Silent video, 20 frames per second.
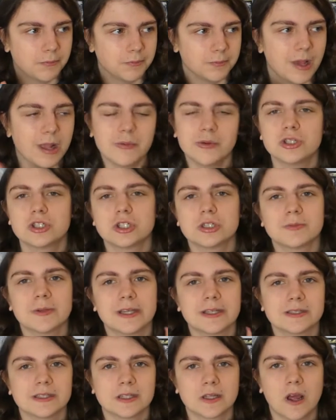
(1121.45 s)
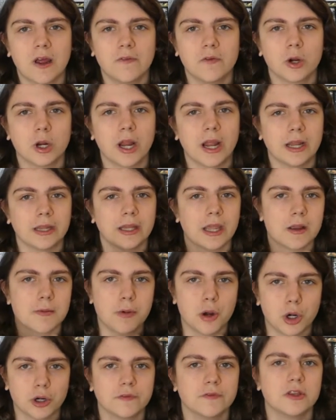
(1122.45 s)
Maybe it's just because of the cover and
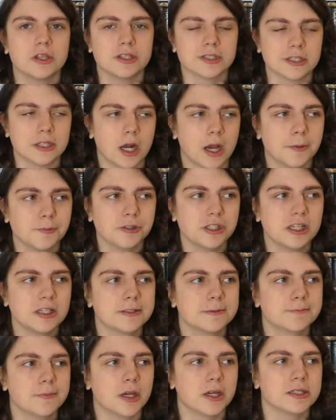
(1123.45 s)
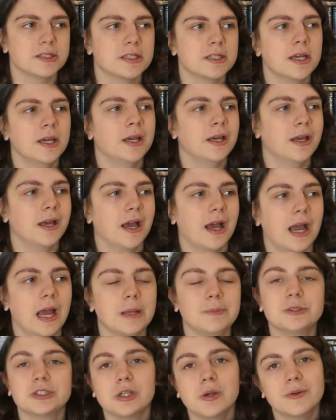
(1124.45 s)
like part of the synopsis, but
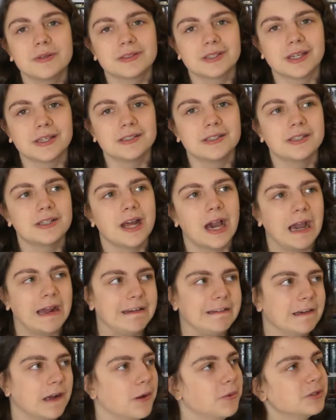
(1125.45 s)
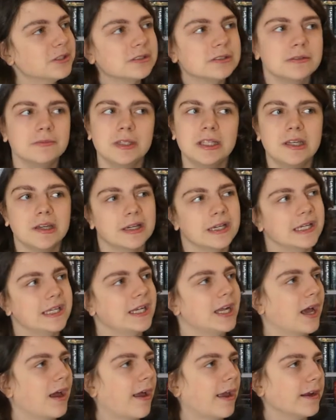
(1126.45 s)
I'm so excited. I know it's going to be
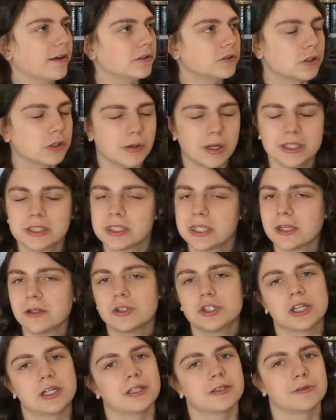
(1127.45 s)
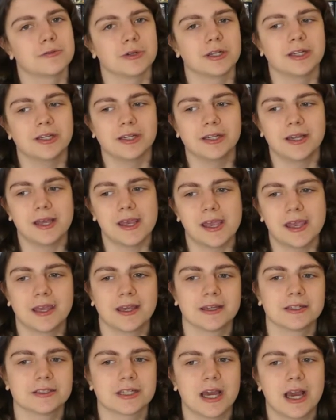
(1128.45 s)
good. I trust Taylor Jenkins Reid,
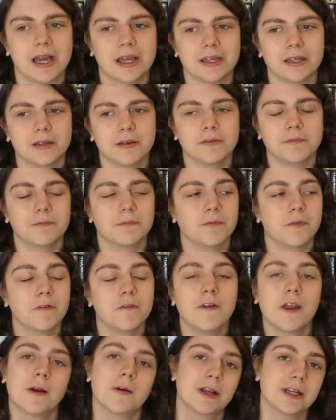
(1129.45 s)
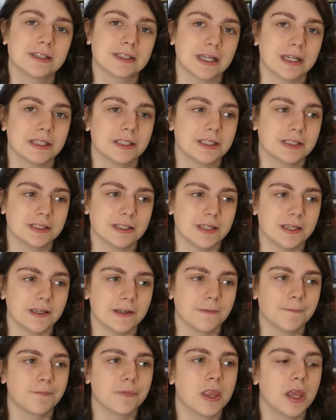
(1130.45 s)
and I'm very excited to see